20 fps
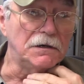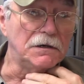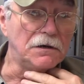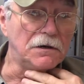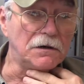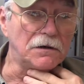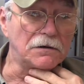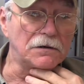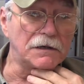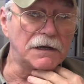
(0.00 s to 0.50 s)

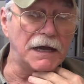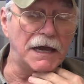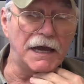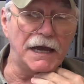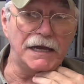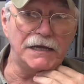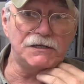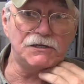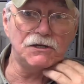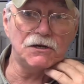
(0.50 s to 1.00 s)
on
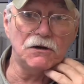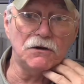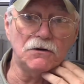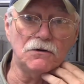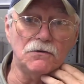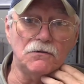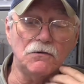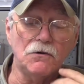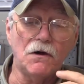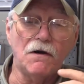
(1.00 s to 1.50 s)

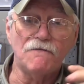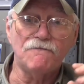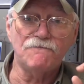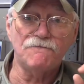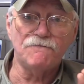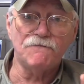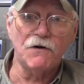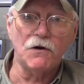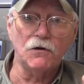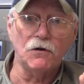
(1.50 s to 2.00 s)
HO
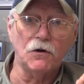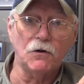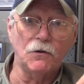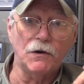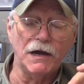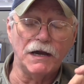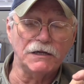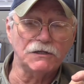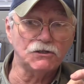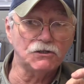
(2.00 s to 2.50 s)
photo
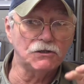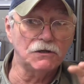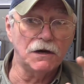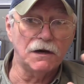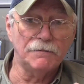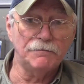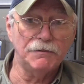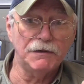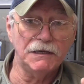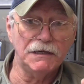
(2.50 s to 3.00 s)
etch,
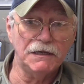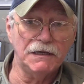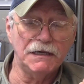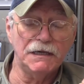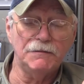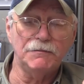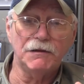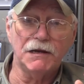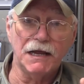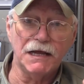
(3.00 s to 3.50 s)
not
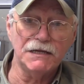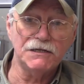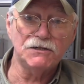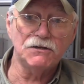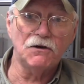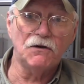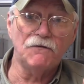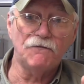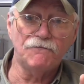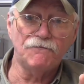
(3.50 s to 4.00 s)
PE, but
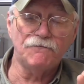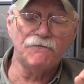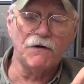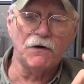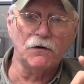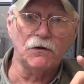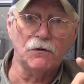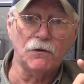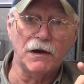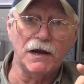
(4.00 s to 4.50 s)
HO
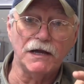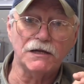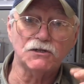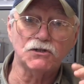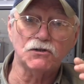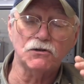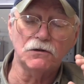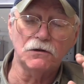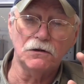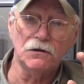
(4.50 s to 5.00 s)
photo
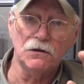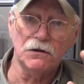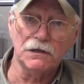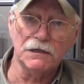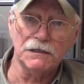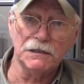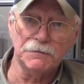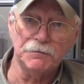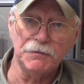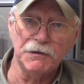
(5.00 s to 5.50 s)
etch. Look
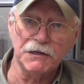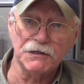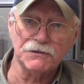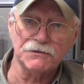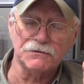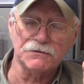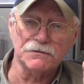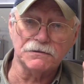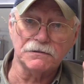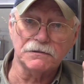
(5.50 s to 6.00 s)
at the
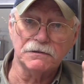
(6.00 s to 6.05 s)
pictures.